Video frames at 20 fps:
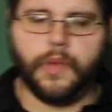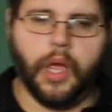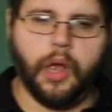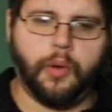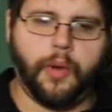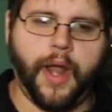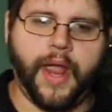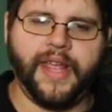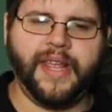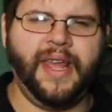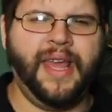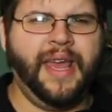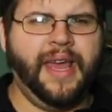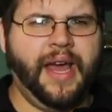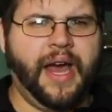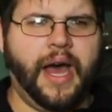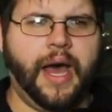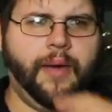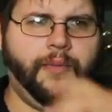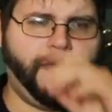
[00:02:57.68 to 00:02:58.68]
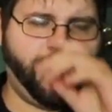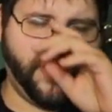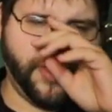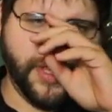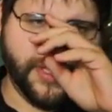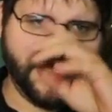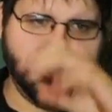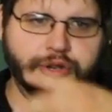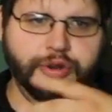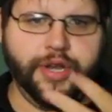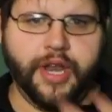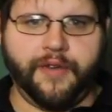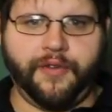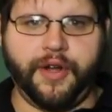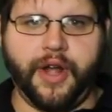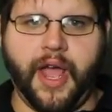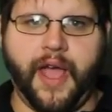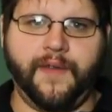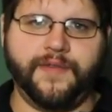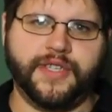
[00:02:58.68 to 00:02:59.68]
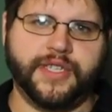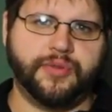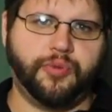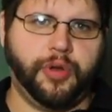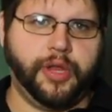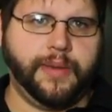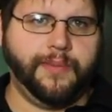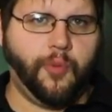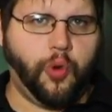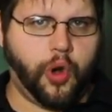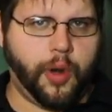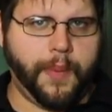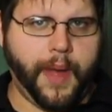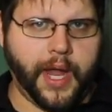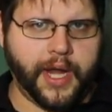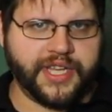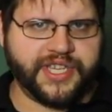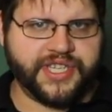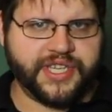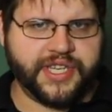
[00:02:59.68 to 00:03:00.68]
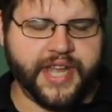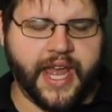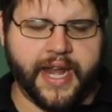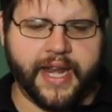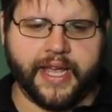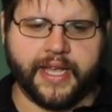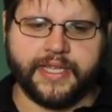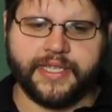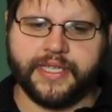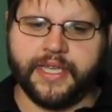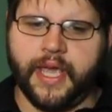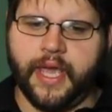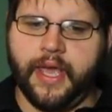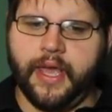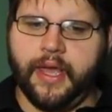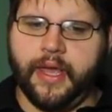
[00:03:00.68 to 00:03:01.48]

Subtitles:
Alright? For the two different knives, it's really more about aesthetics.